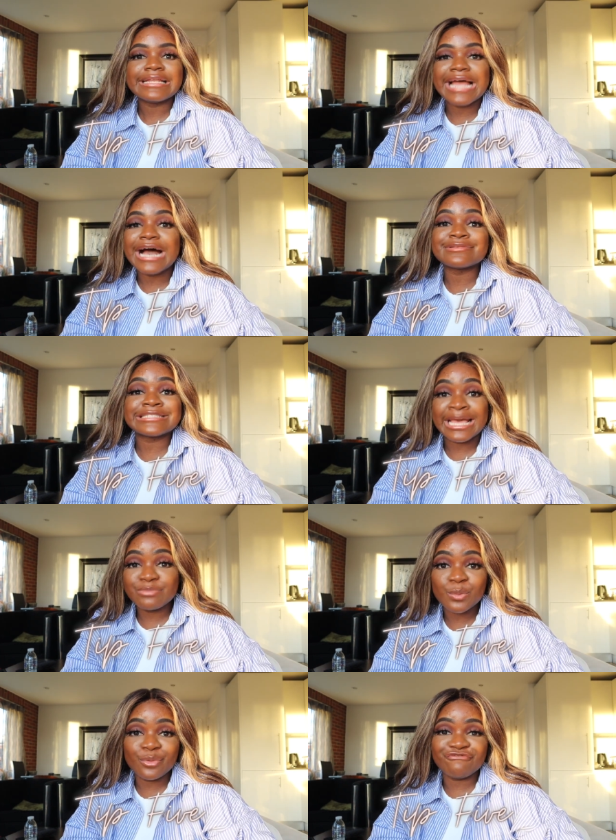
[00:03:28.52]
Now,
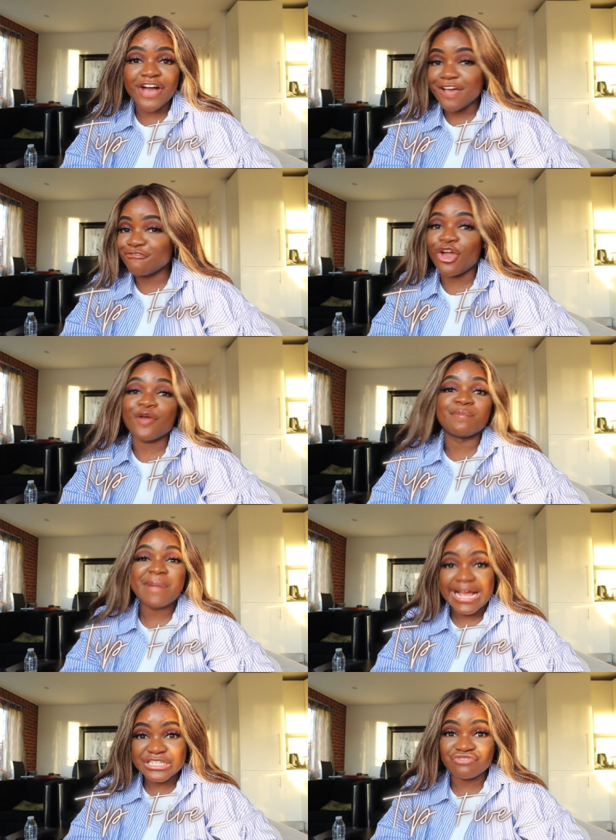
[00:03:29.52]
tip number five goes
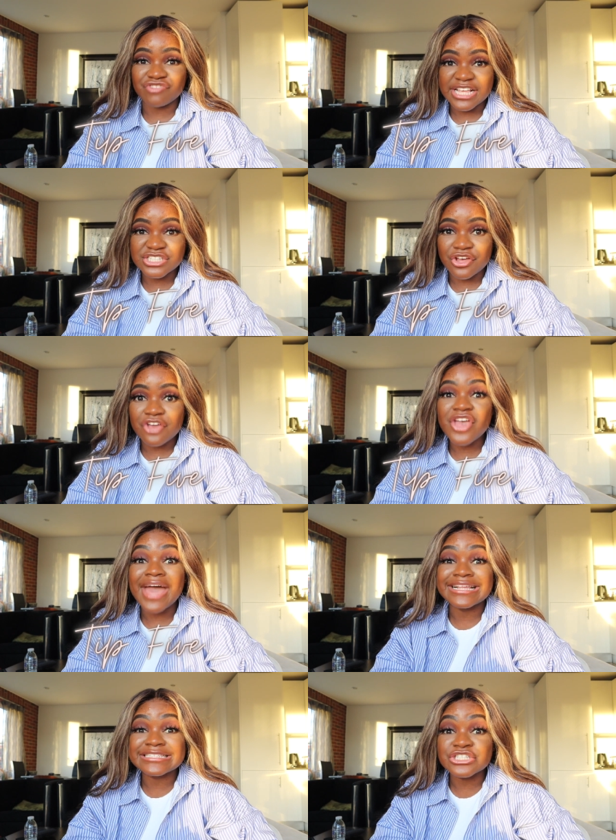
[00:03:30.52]
back to research,
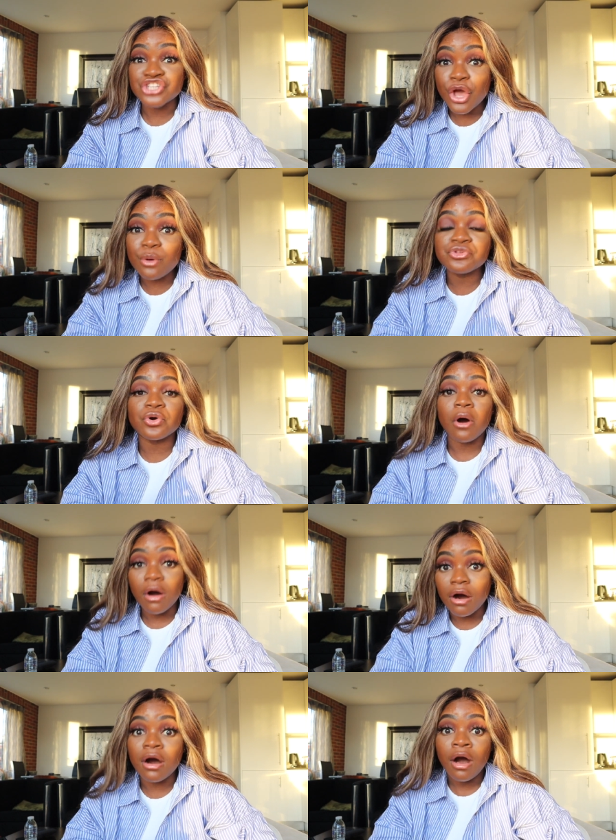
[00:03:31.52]
and it's know your
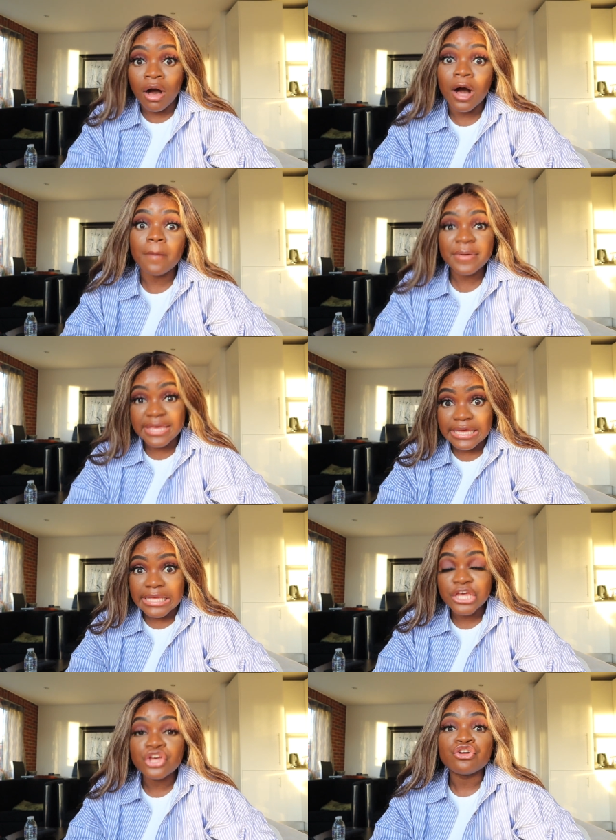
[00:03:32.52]

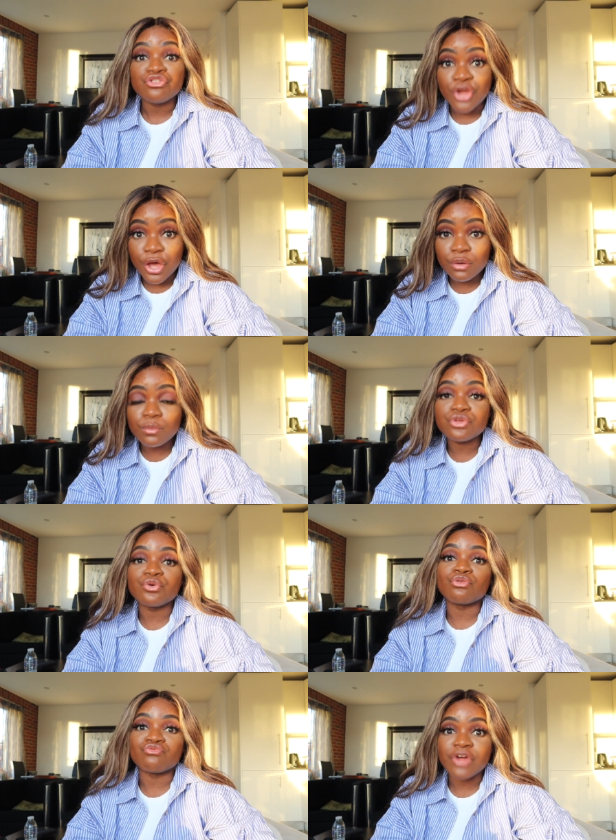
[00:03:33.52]
RRP. Know
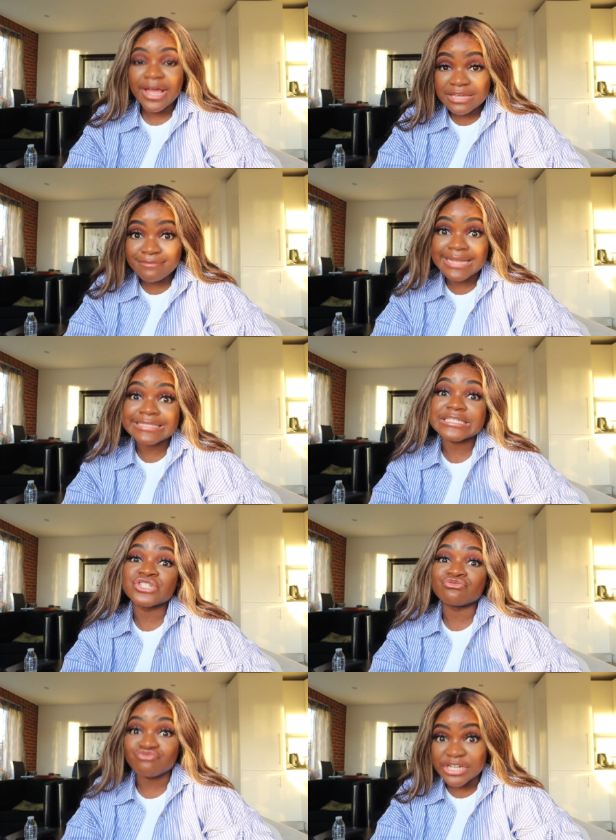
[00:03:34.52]
your
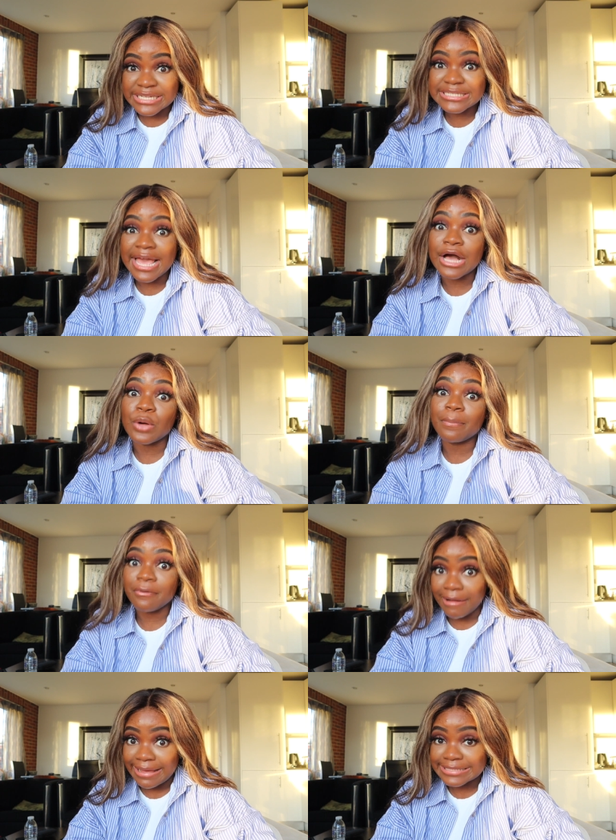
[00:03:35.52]
recommended retail
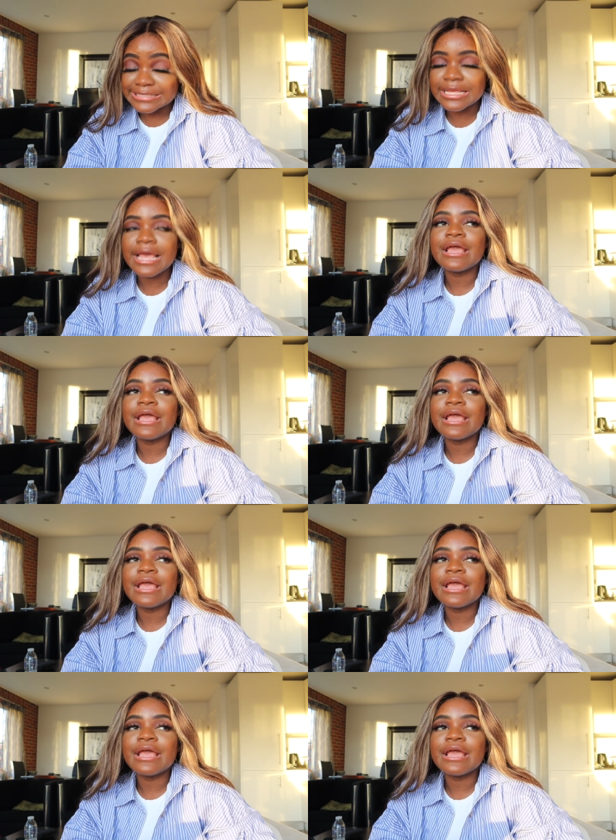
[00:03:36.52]
price.